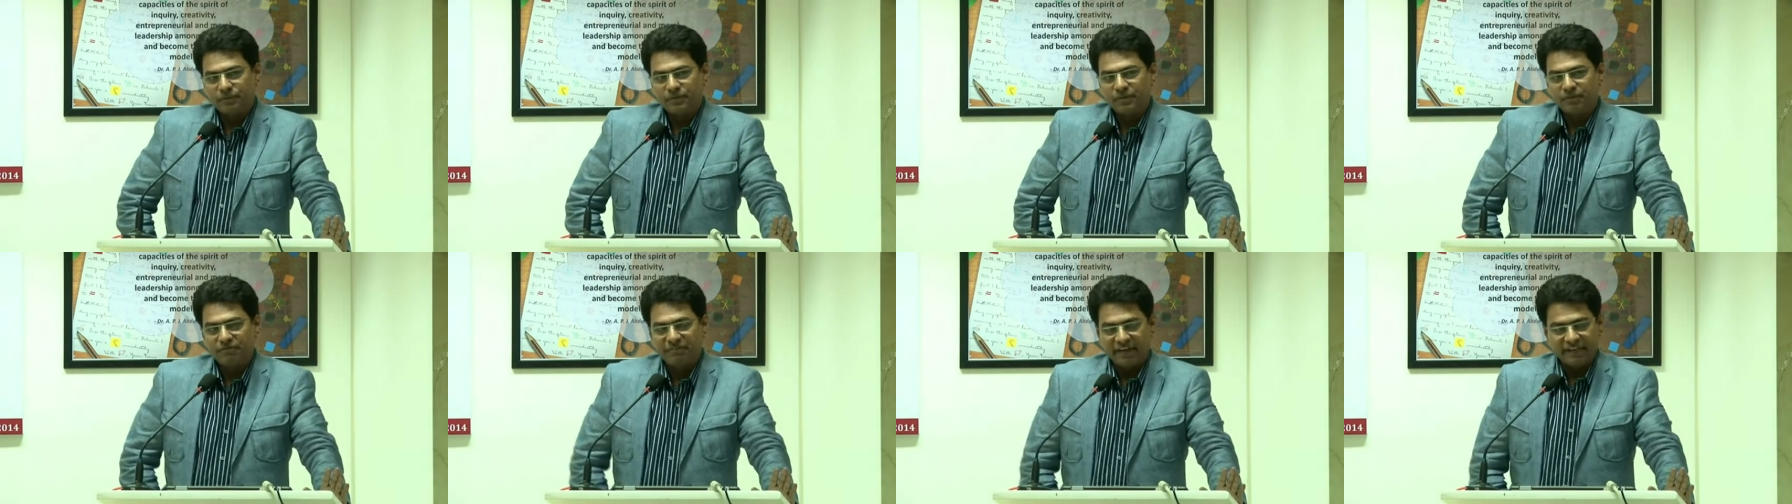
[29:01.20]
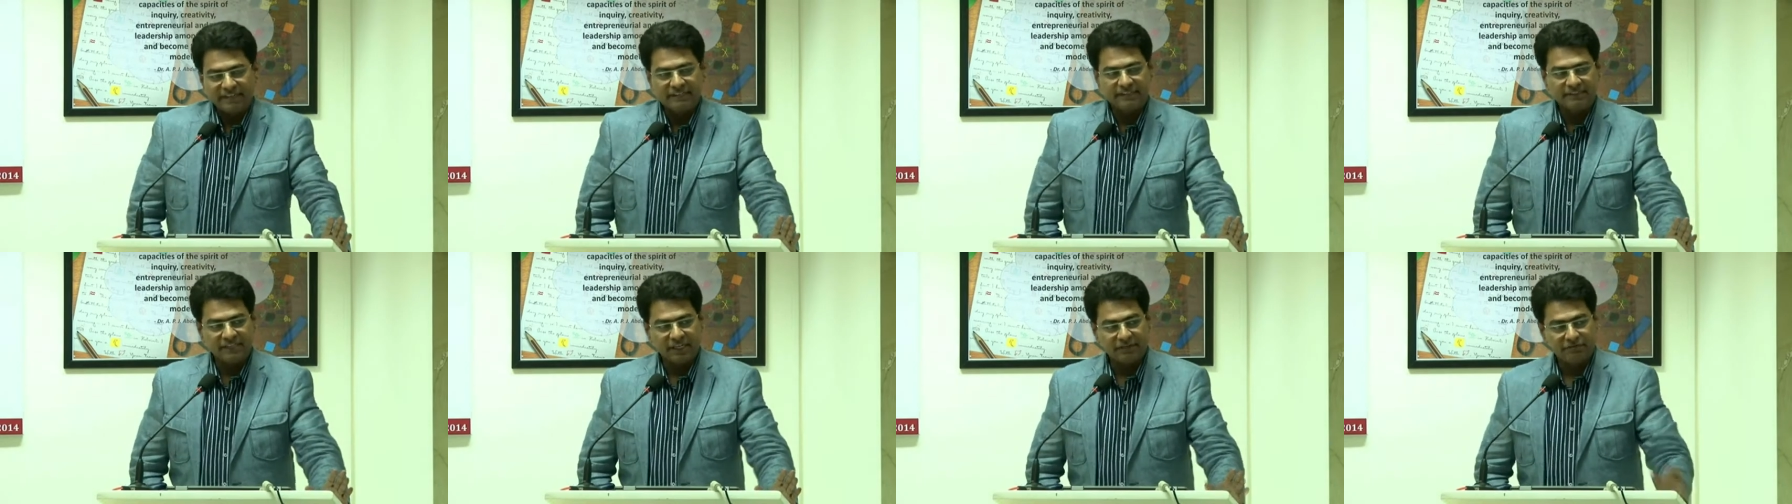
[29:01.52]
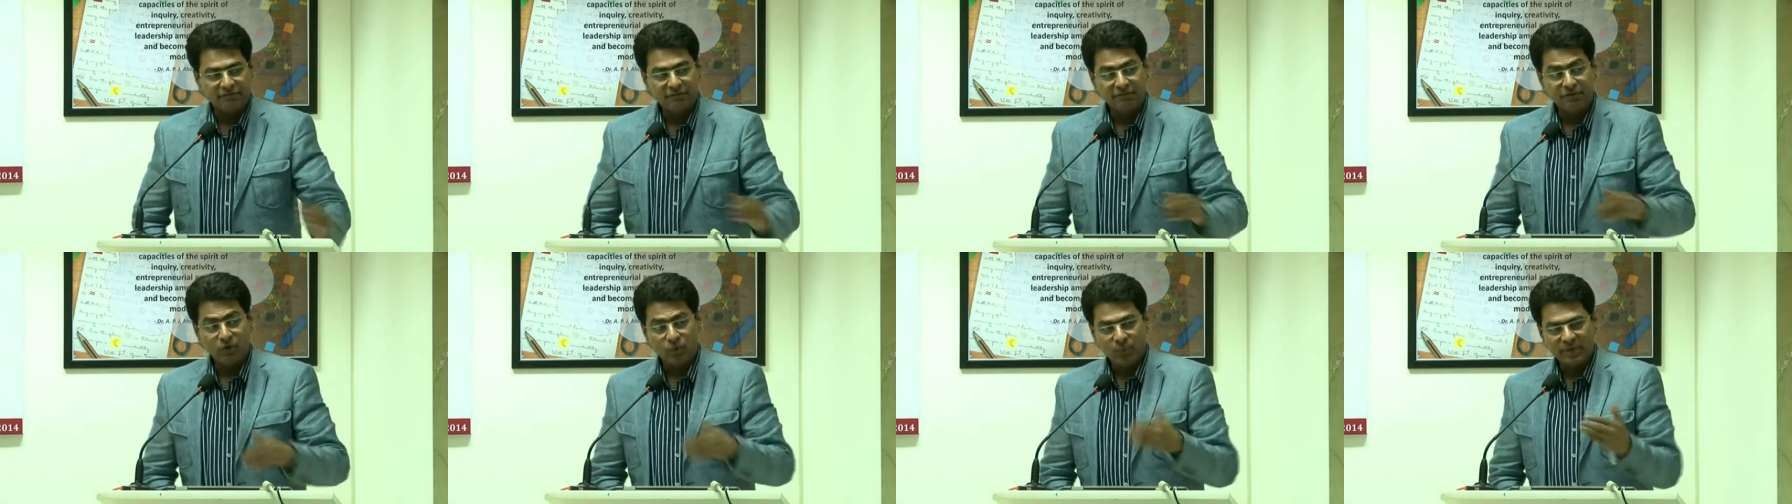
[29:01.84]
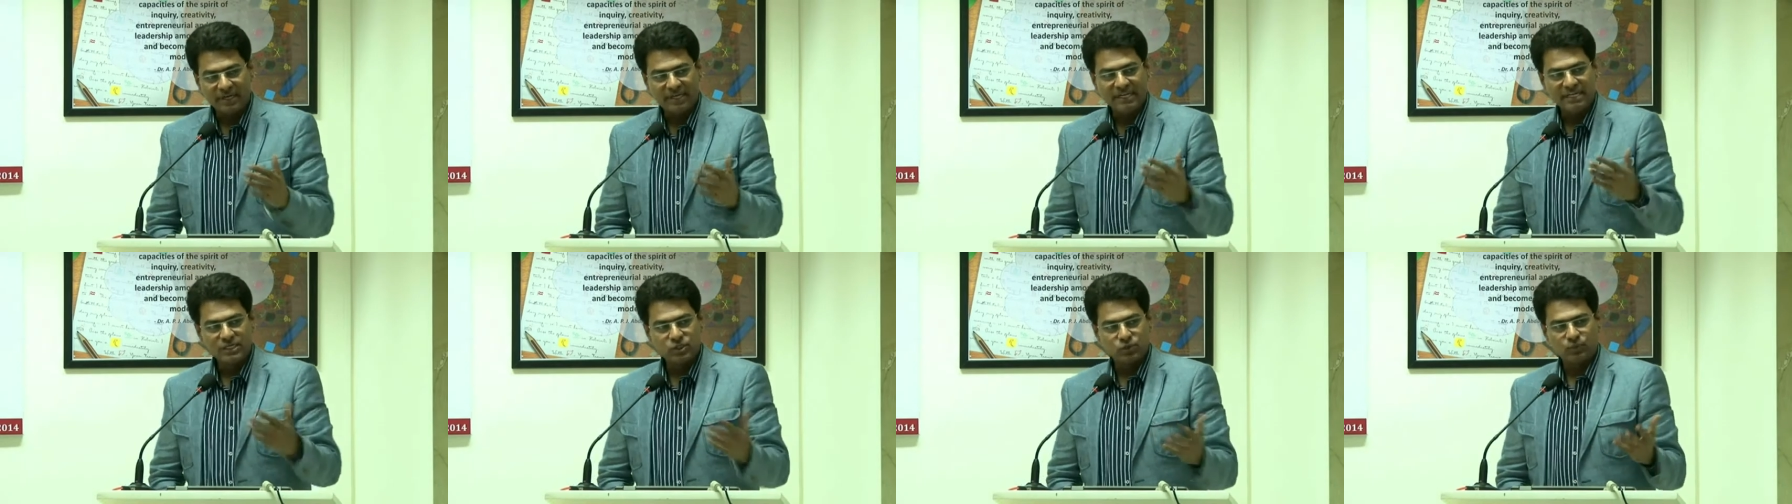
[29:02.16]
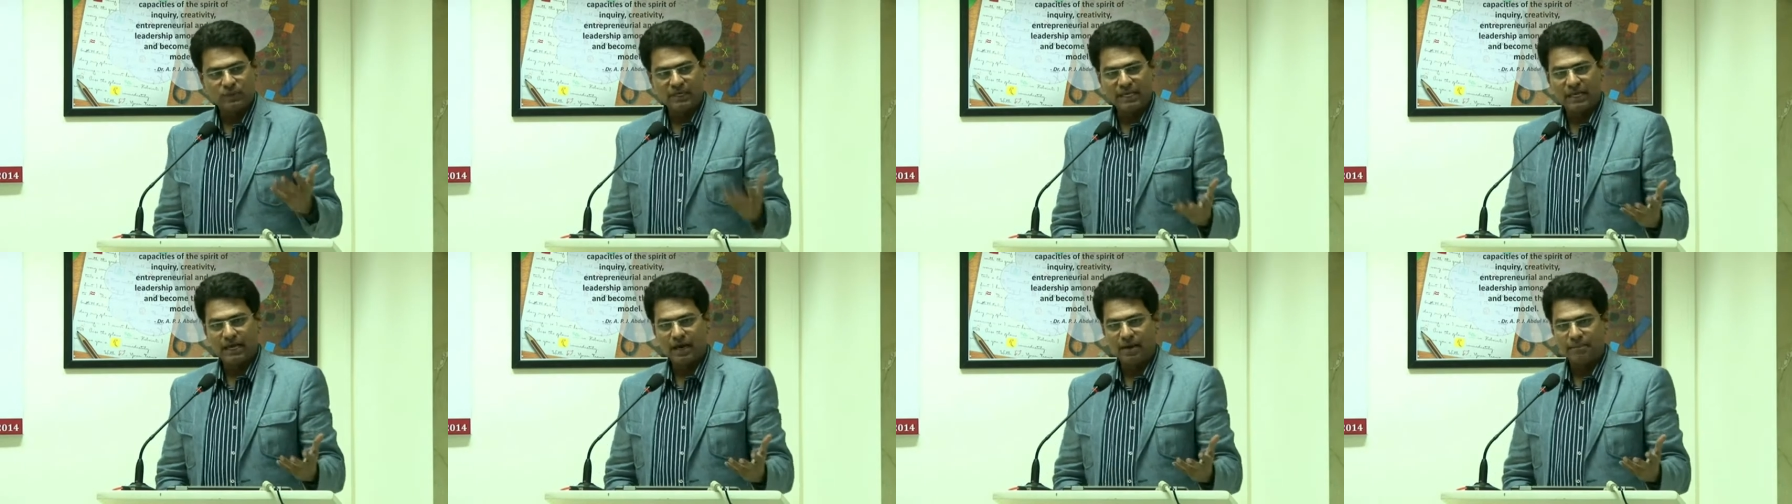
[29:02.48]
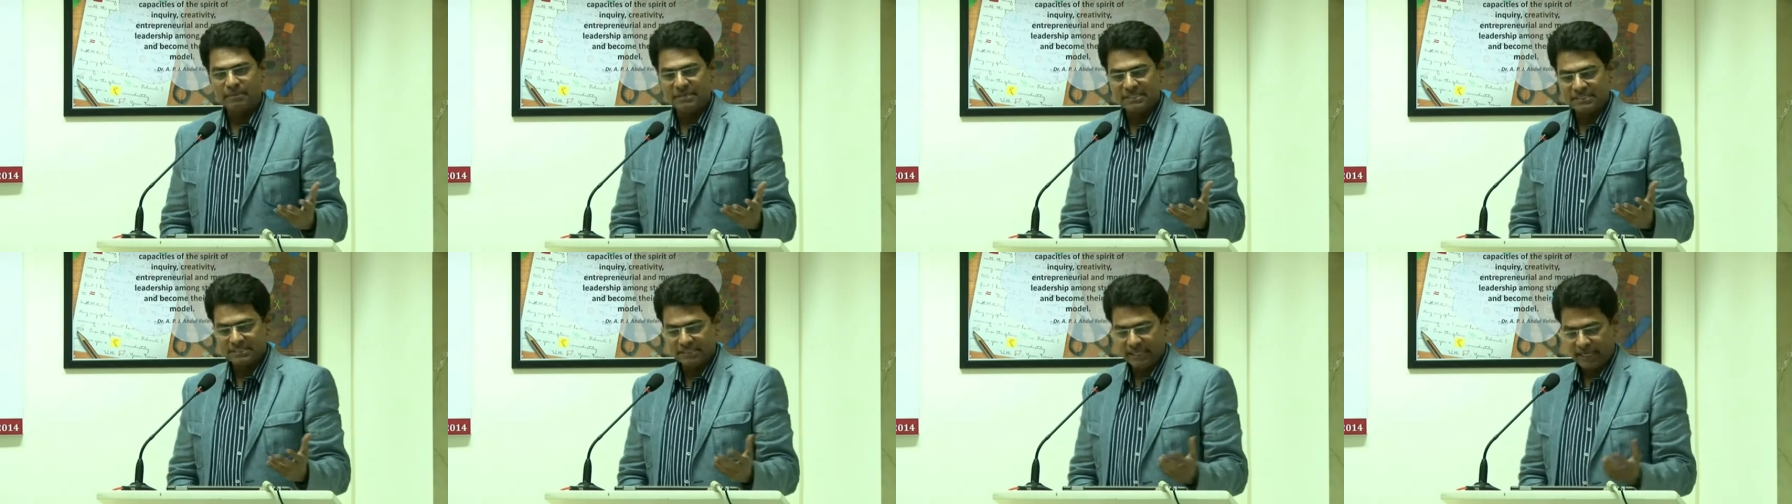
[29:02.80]
fighting that we will witness will come
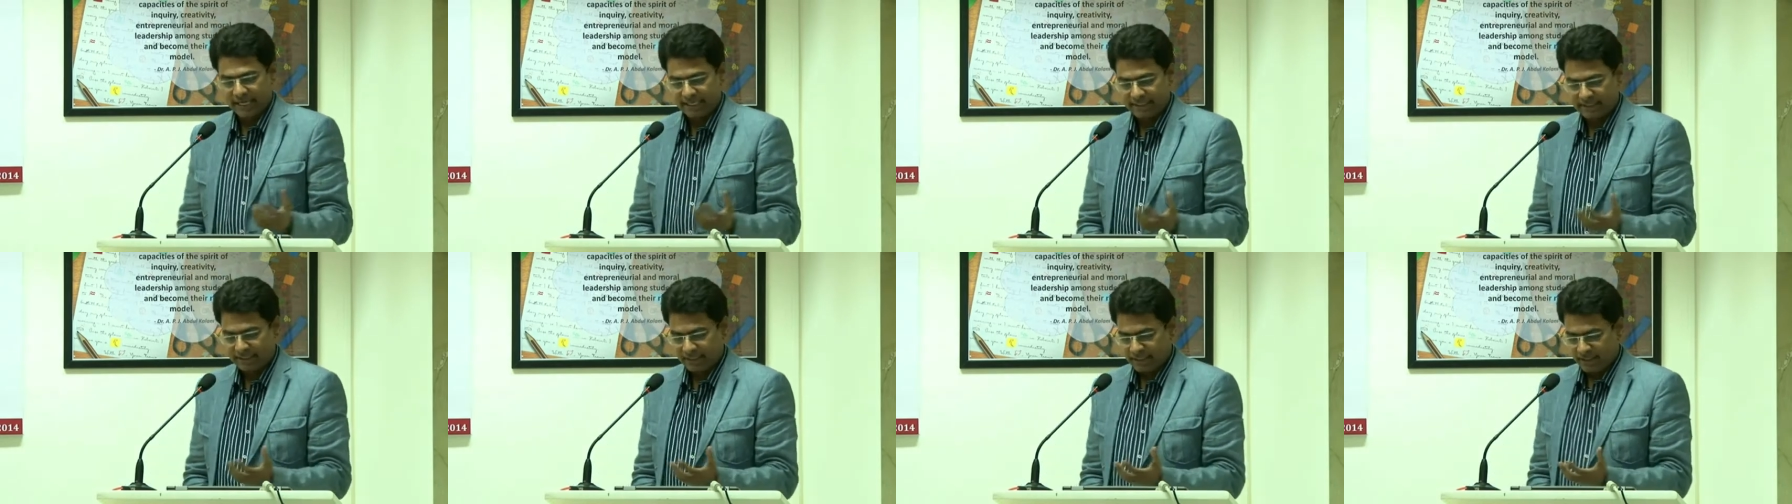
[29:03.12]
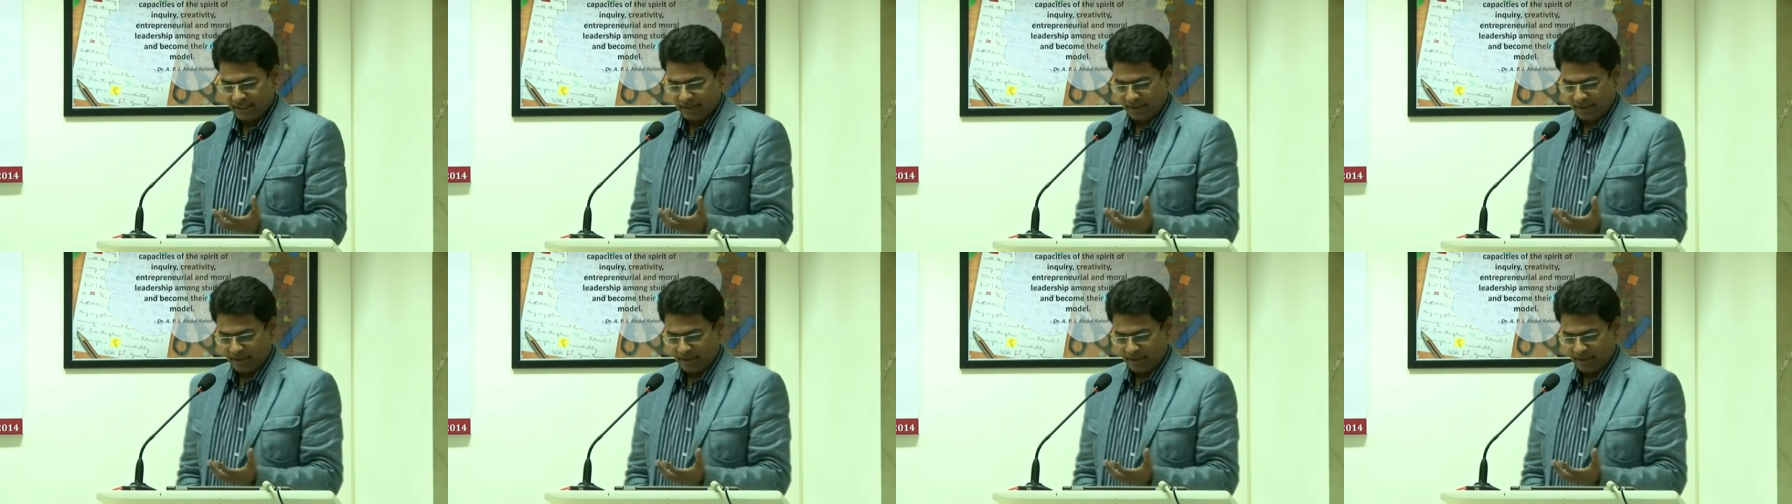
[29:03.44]
is that